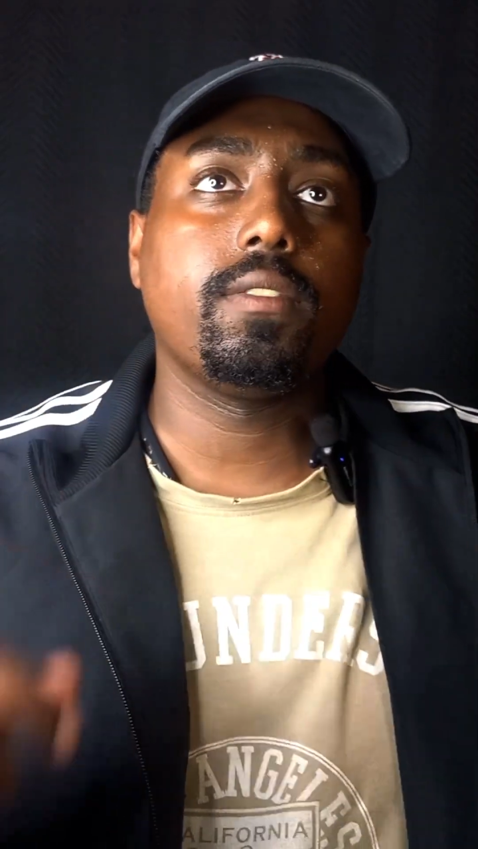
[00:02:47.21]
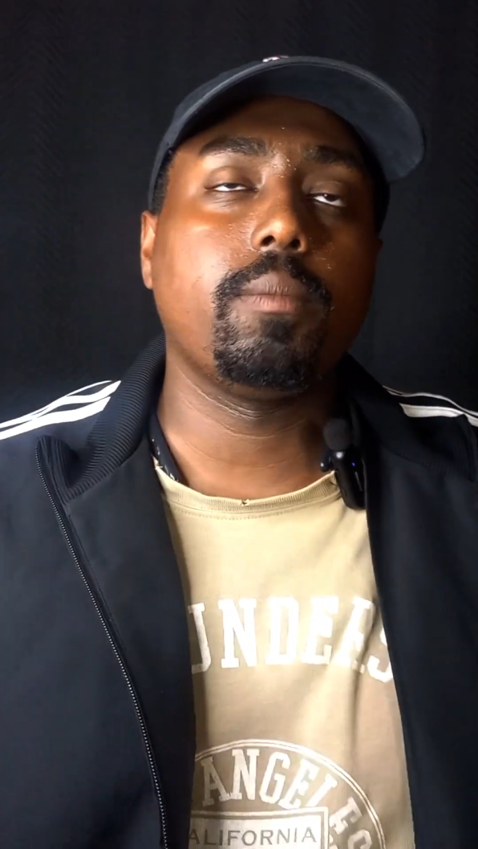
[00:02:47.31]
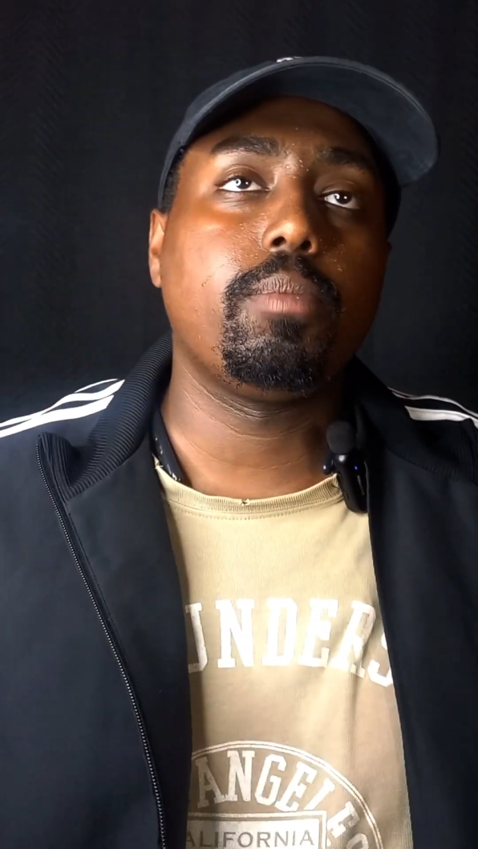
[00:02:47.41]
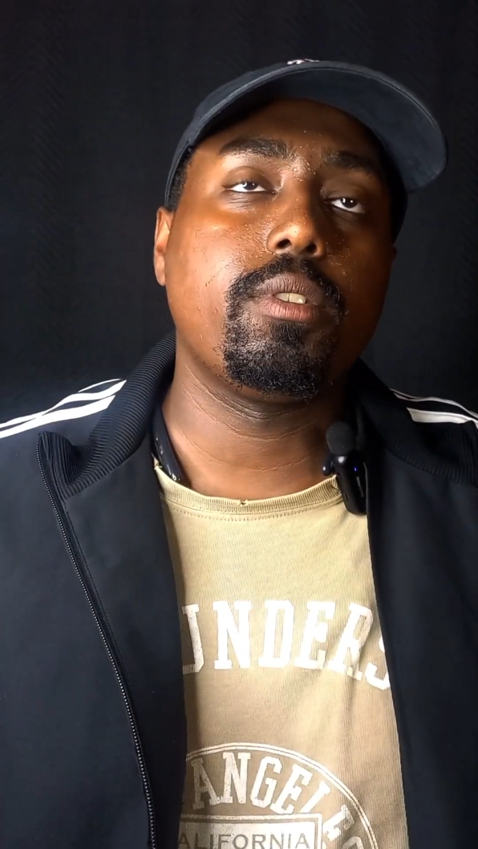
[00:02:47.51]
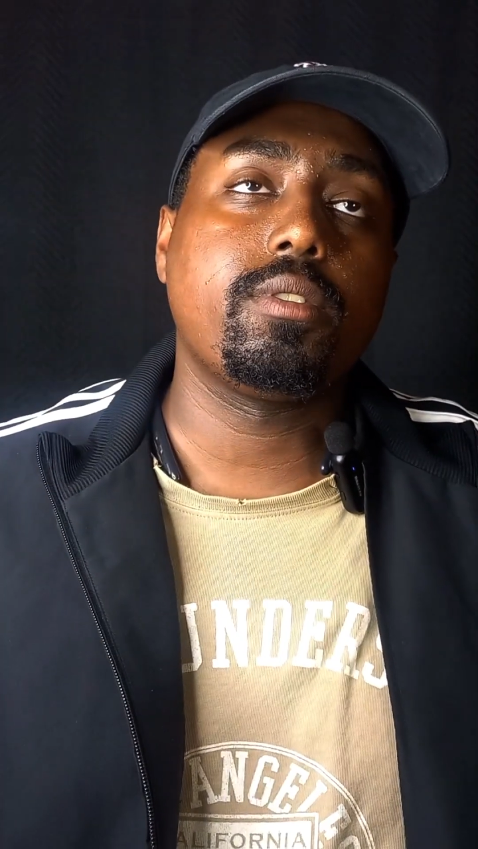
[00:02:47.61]
of
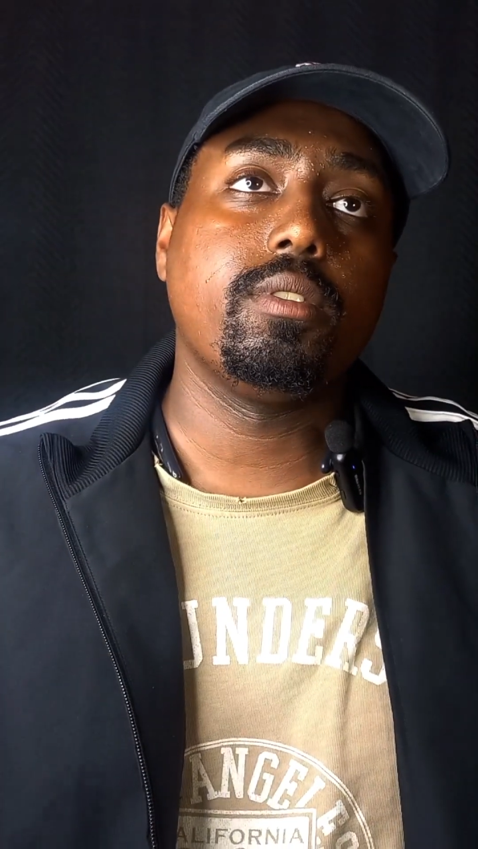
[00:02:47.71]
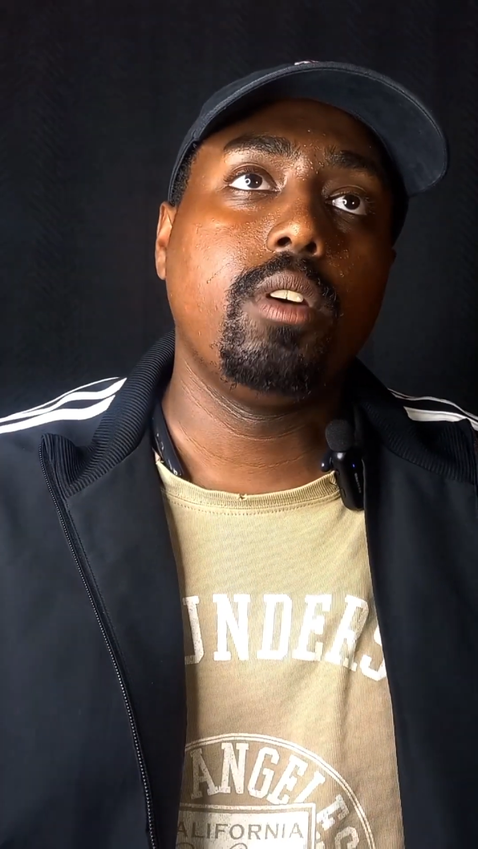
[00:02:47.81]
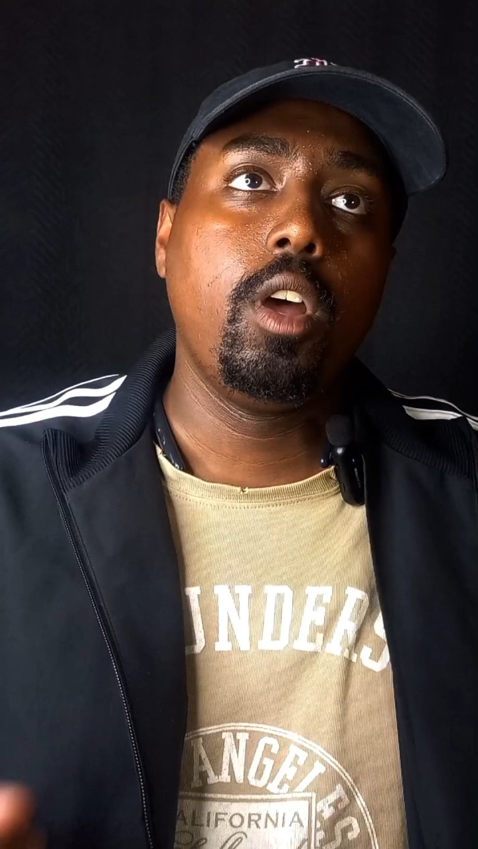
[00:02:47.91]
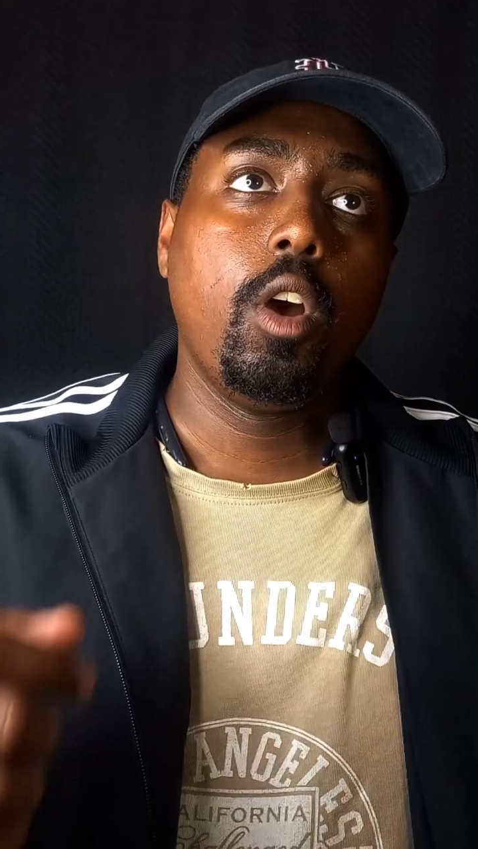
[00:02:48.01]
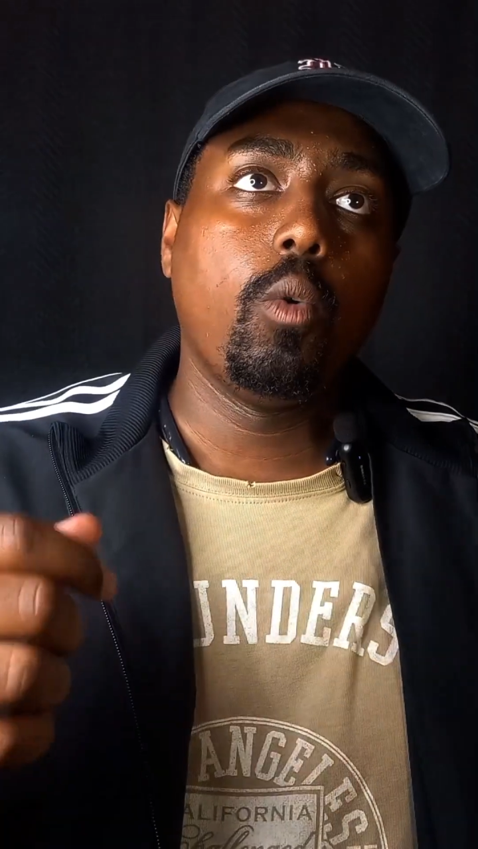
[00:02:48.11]
a
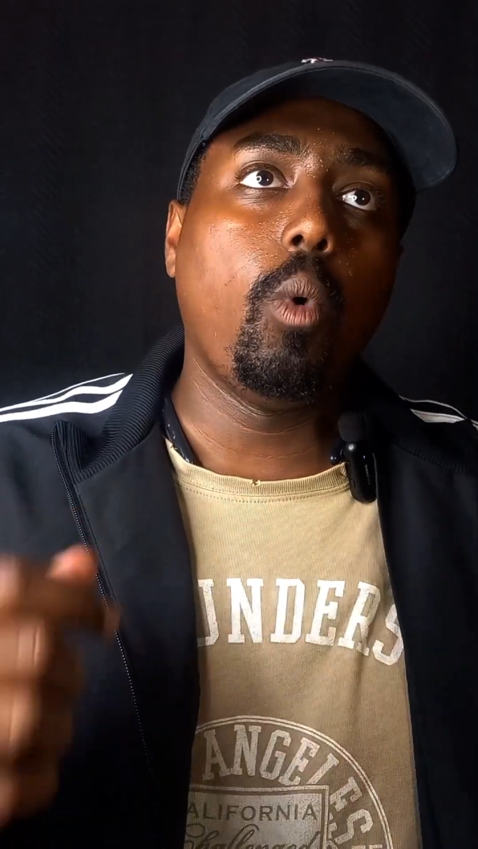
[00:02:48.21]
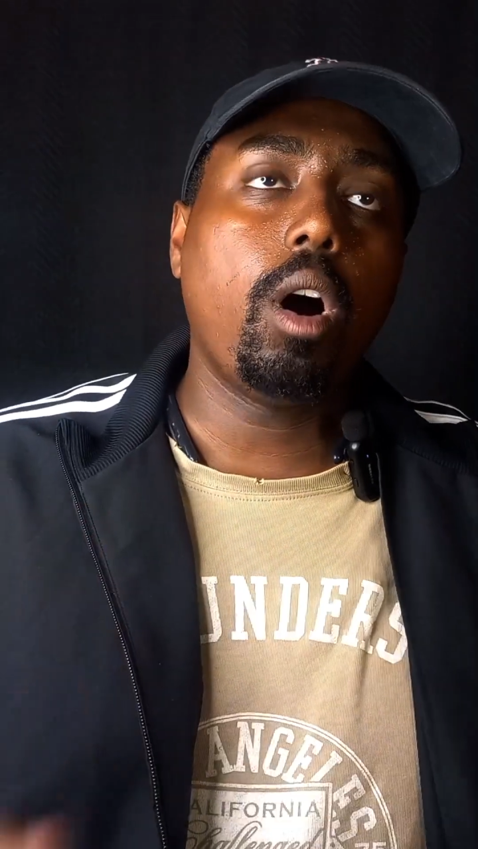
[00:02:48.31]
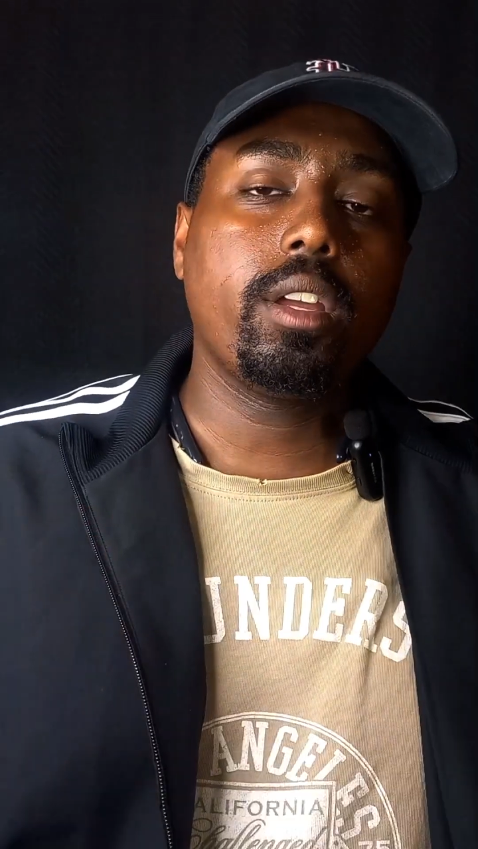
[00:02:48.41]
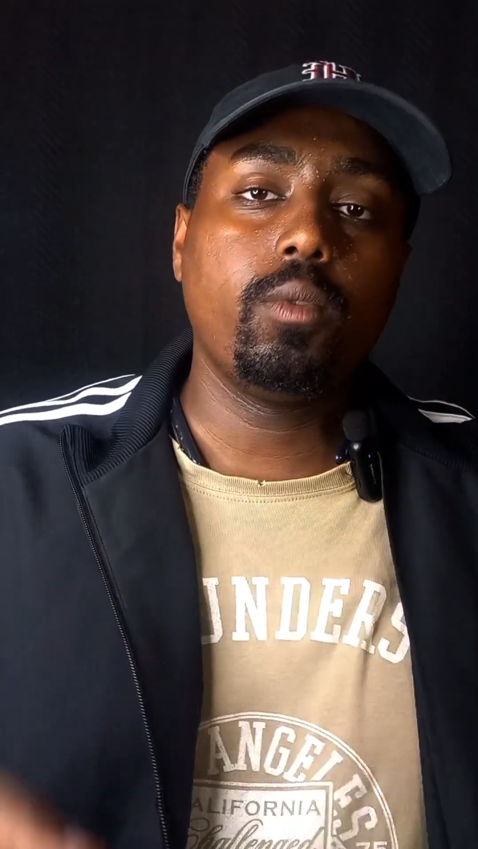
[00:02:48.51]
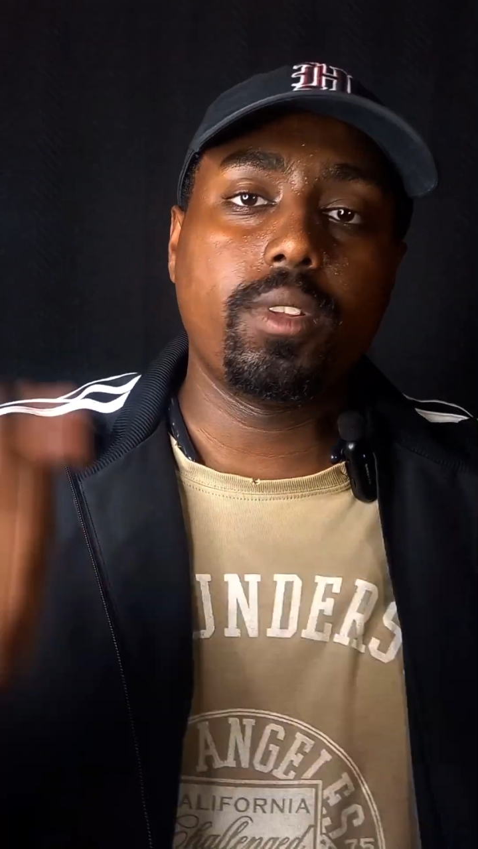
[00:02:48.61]
person
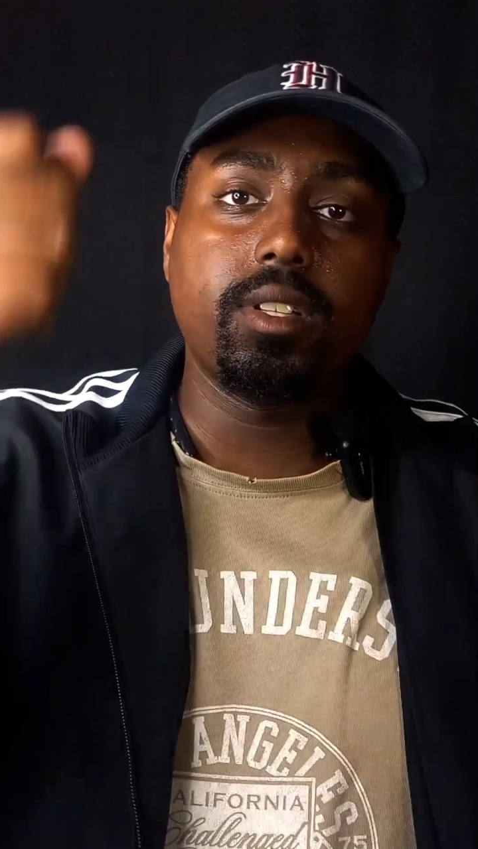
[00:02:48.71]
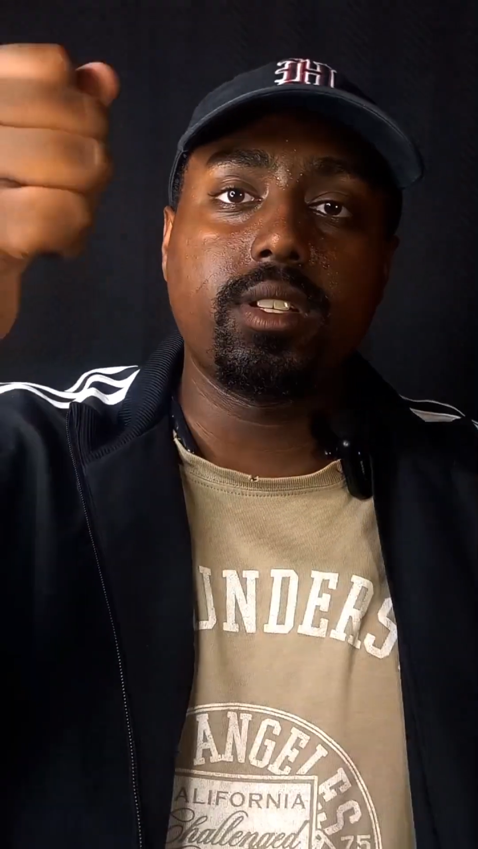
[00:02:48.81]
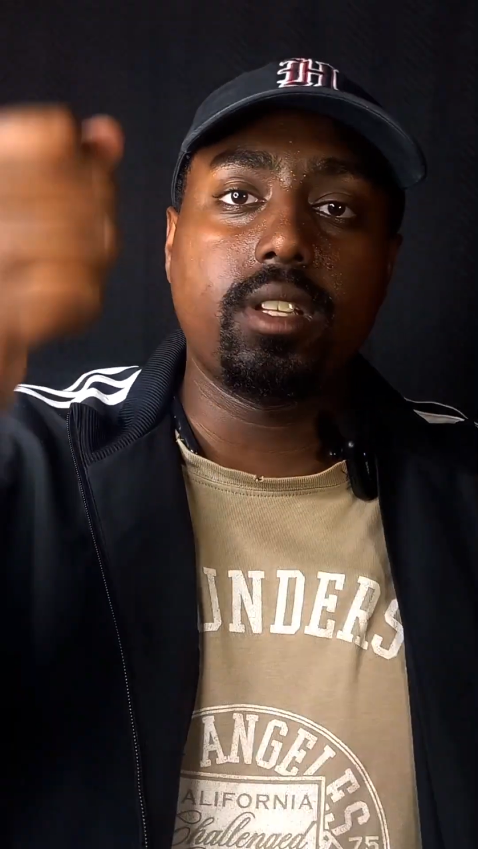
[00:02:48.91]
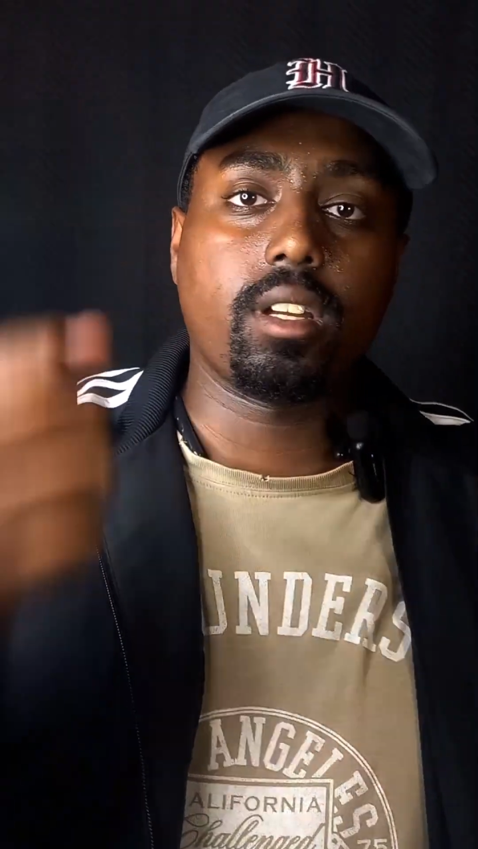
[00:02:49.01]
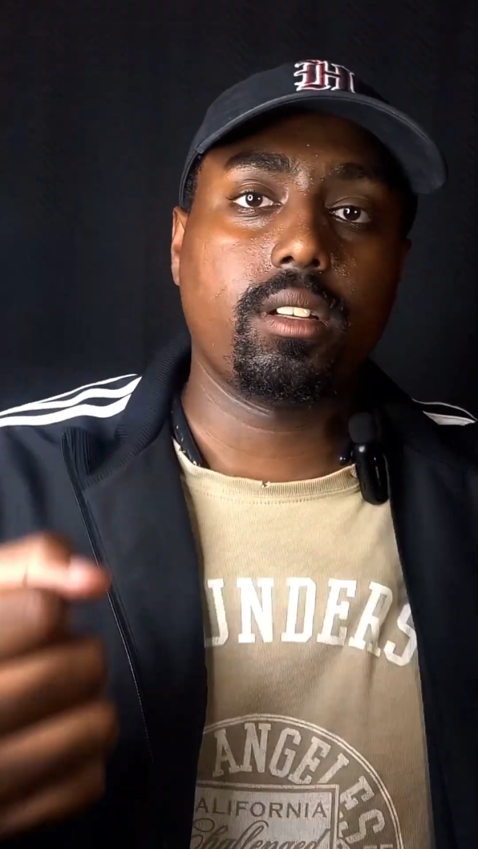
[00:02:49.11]
walking with a
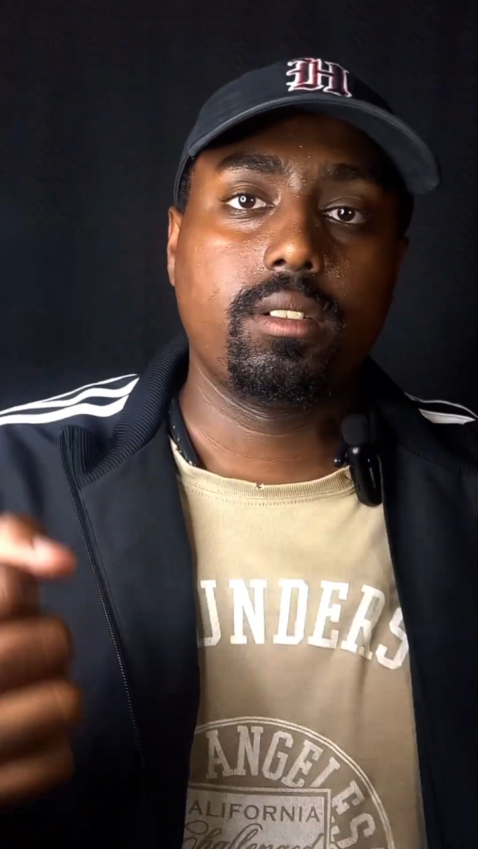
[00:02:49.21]
stick